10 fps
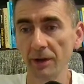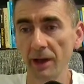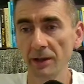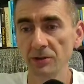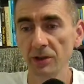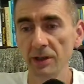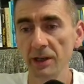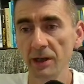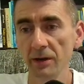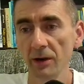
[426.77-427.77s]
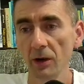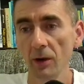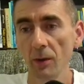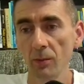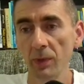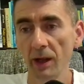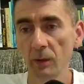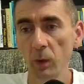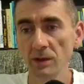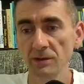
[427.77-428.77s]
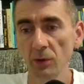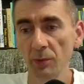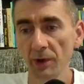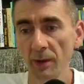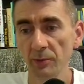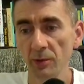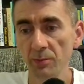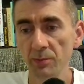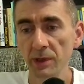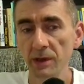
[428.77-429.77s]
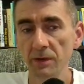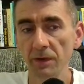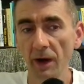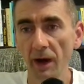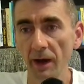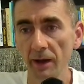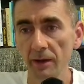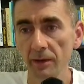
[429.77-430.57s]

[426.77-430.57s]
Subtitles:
Actually here black wants to open up the B file.